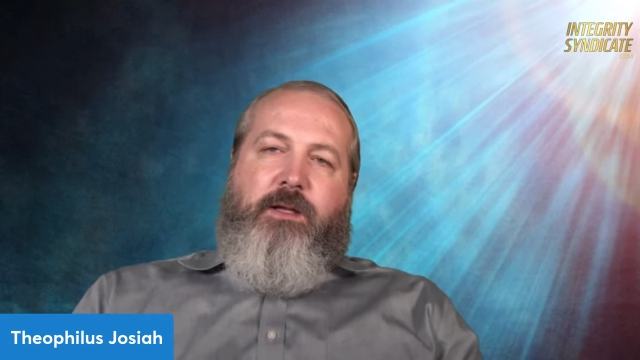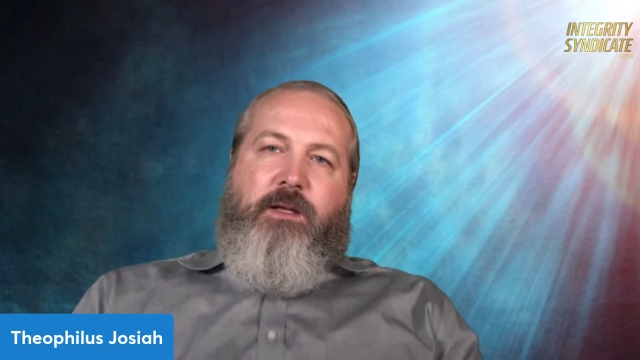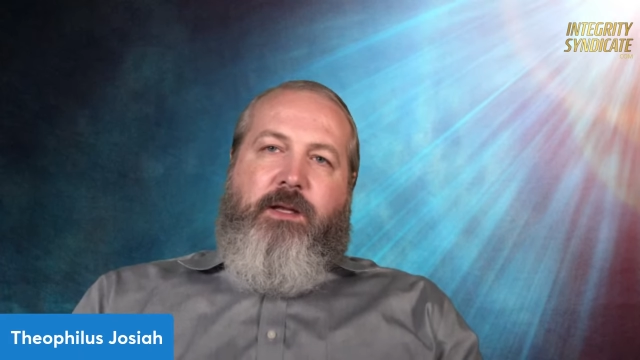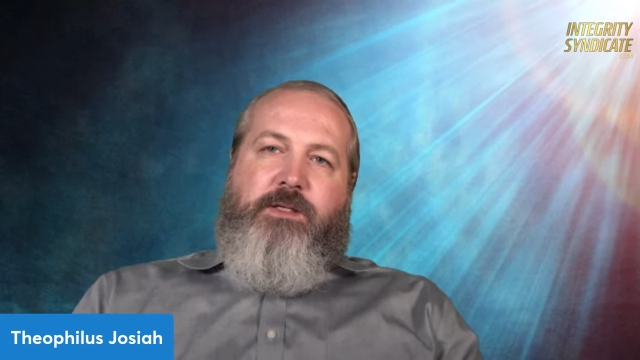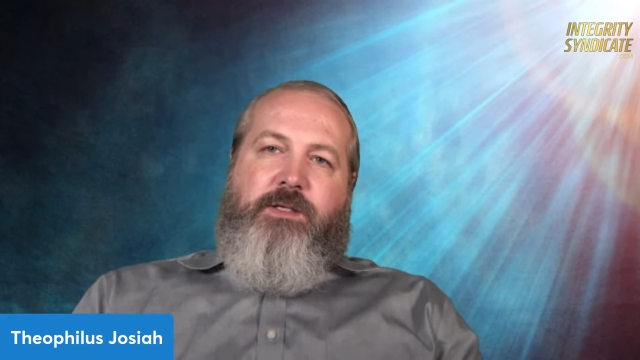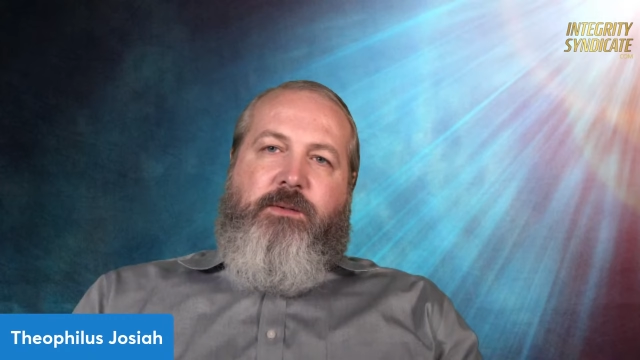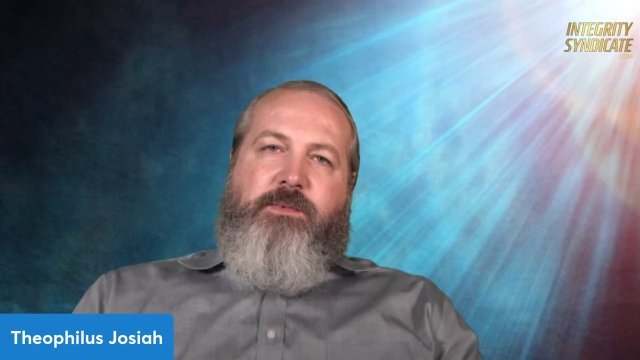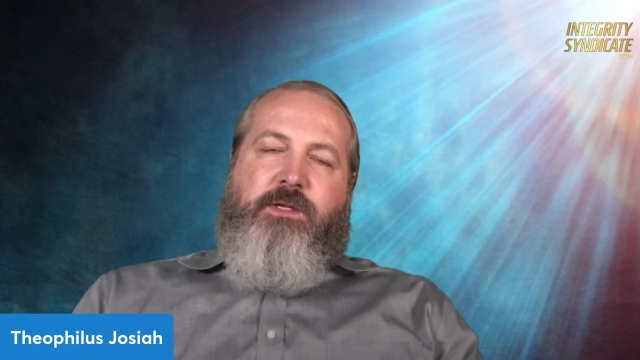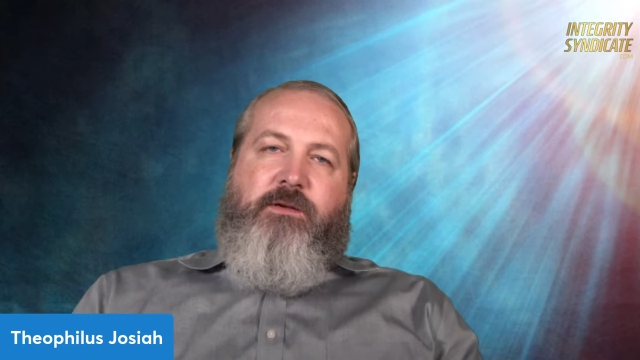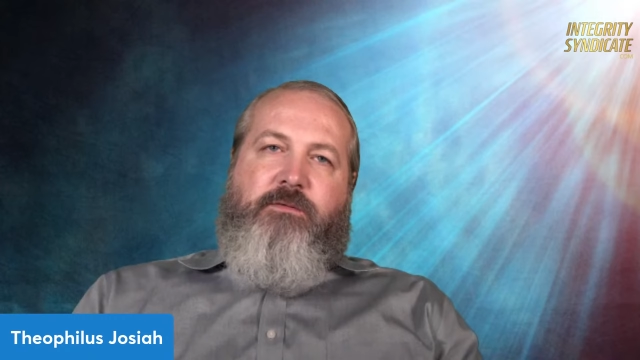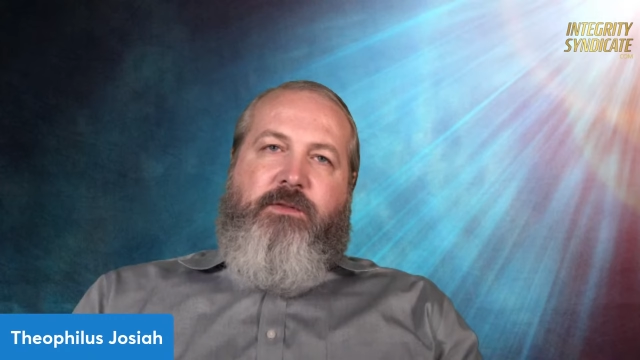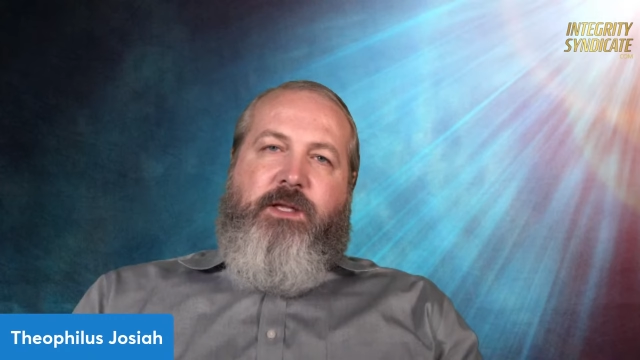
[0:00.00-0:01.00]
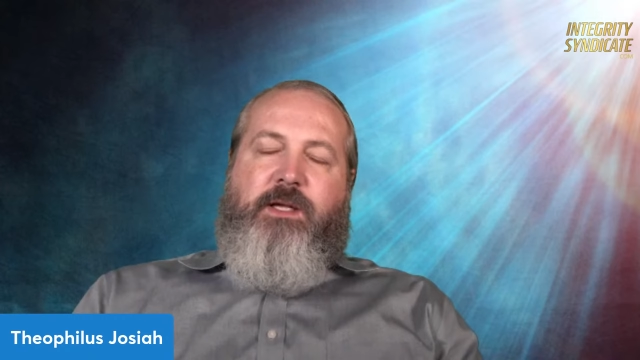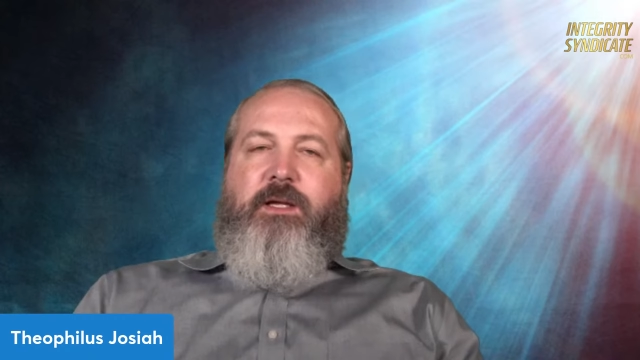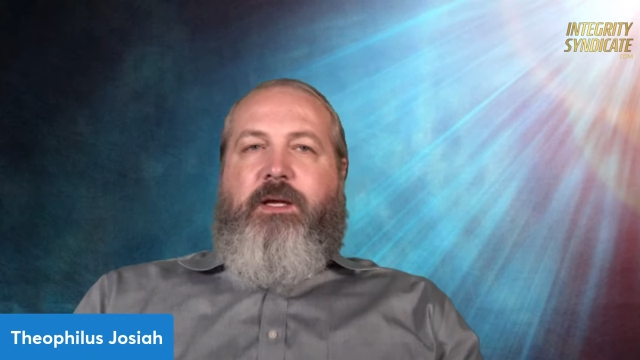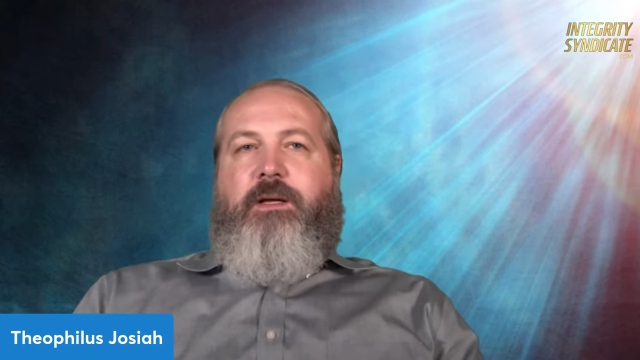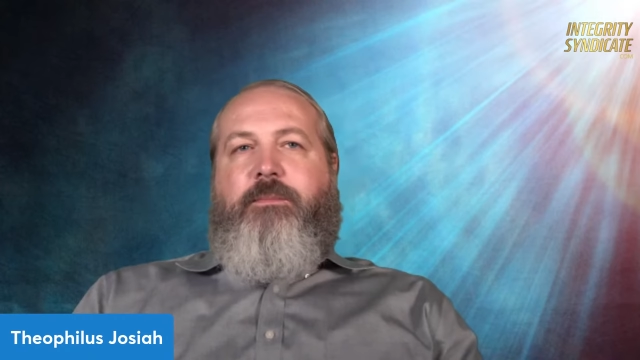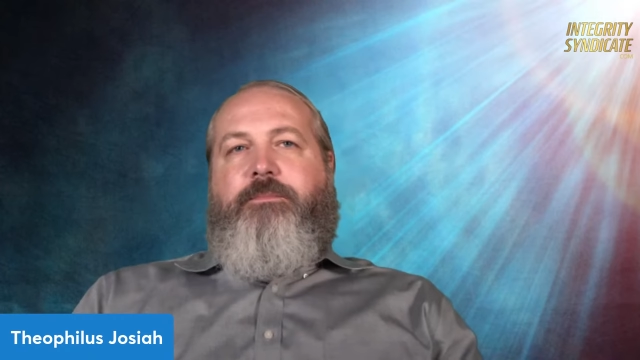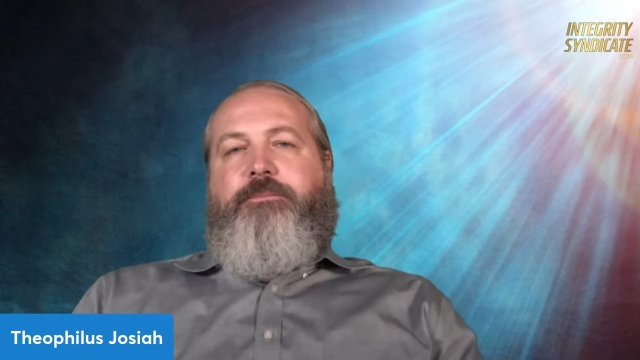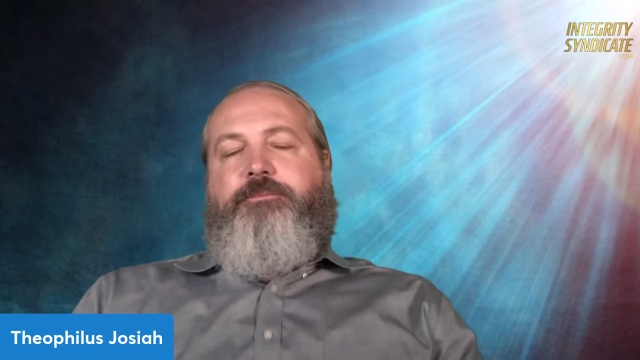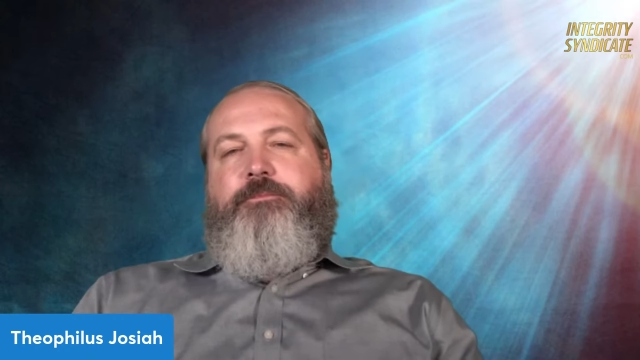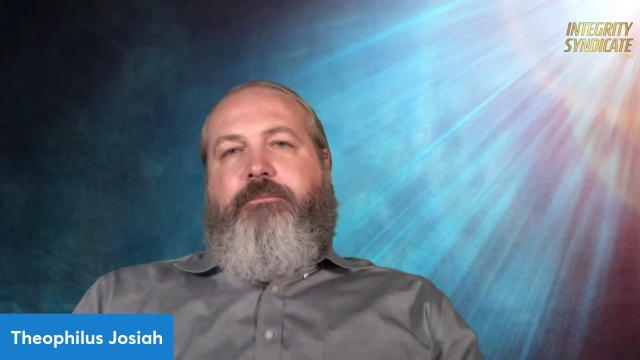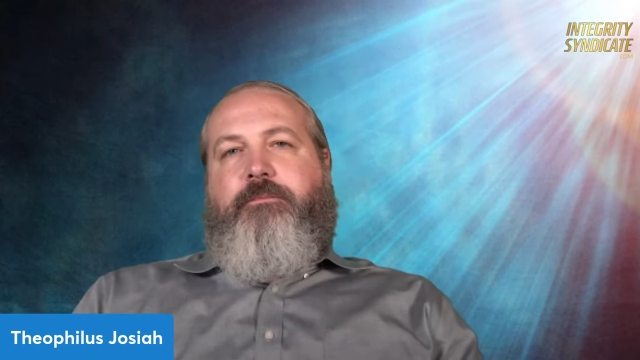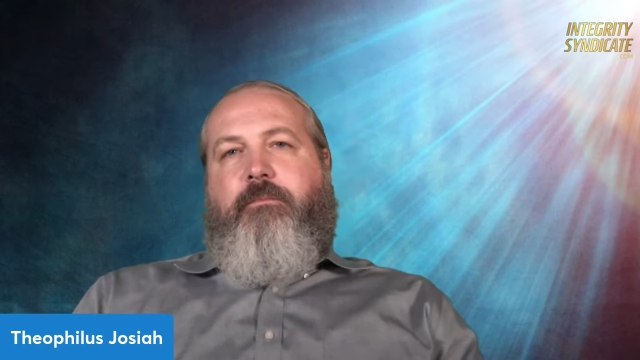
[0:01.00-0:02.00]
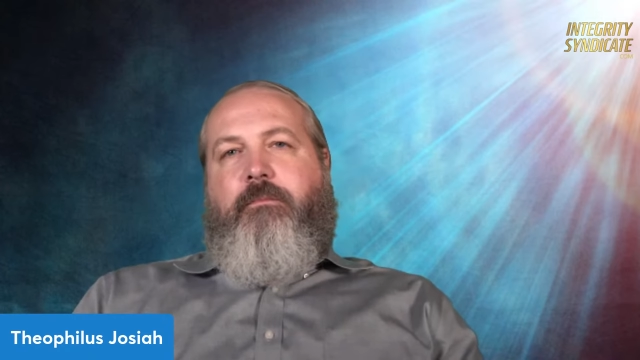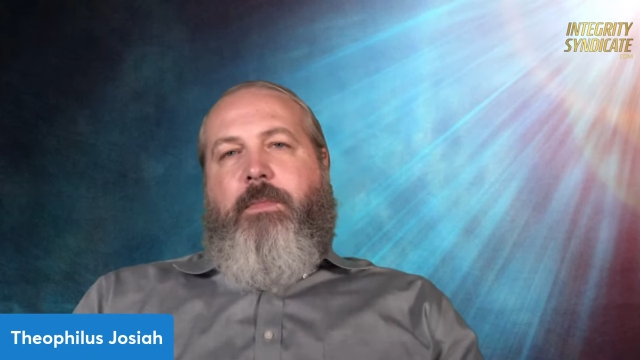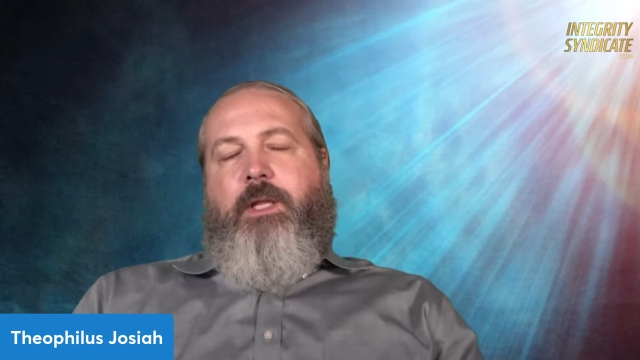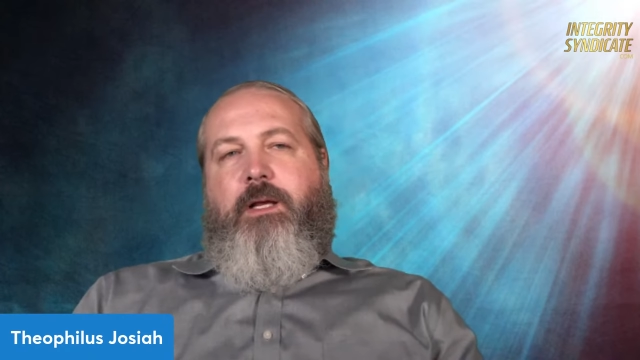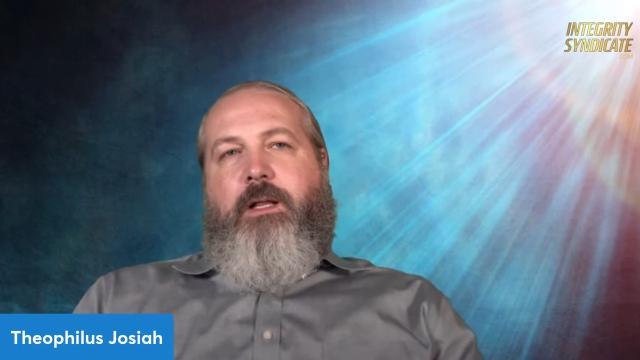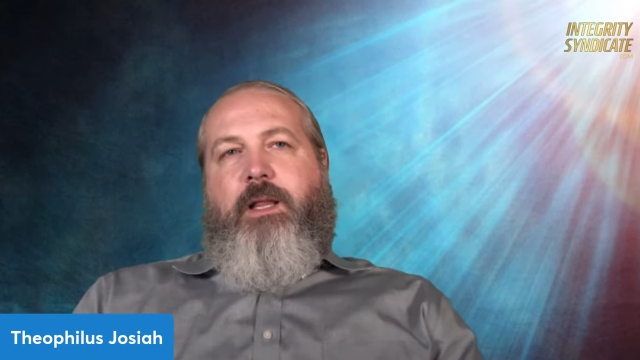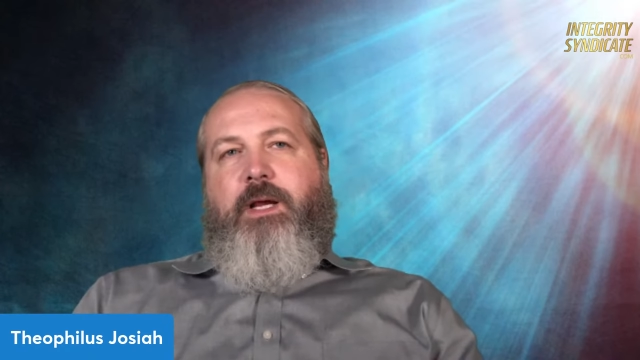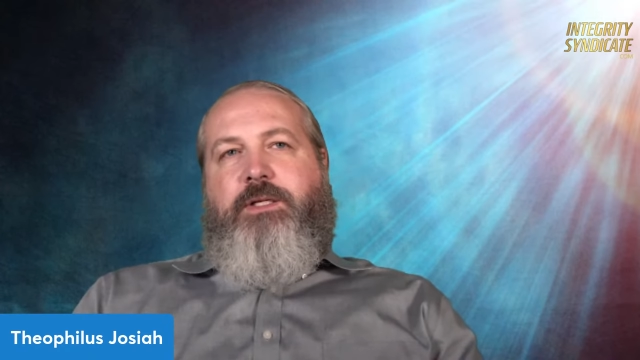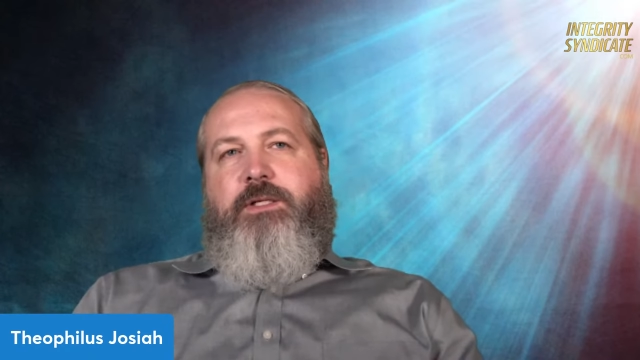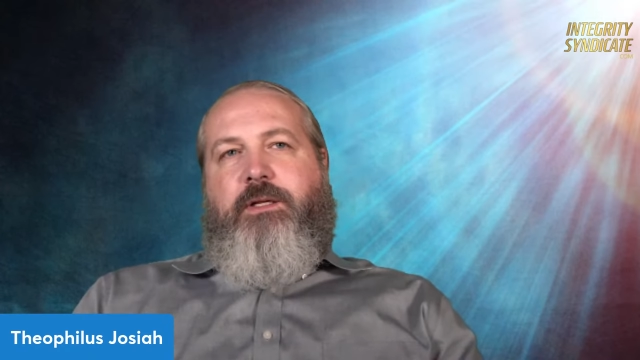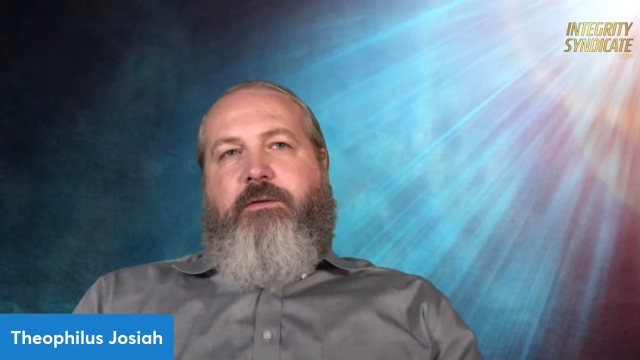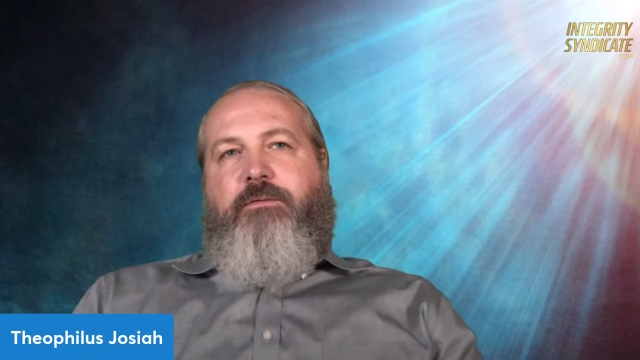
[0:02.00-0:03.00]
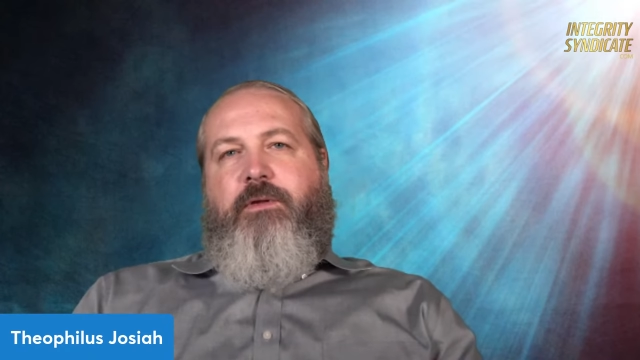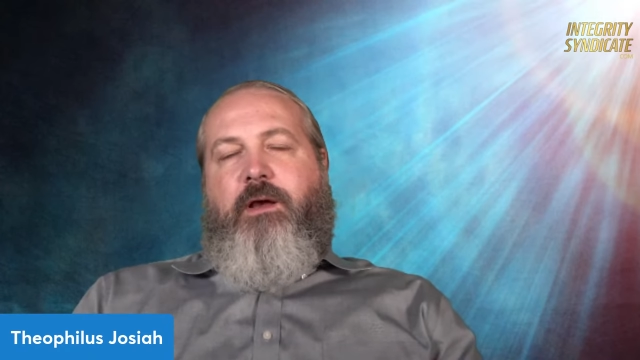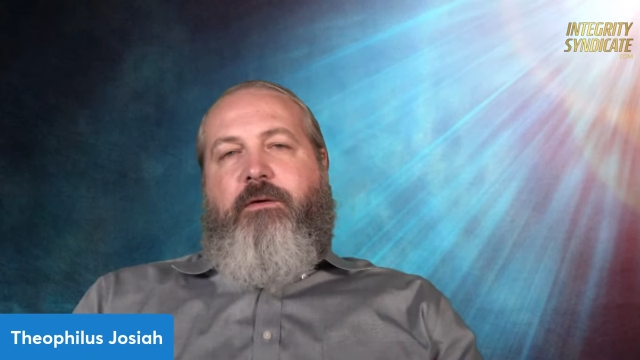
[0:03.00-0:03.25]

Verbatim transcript: in terms of the collection of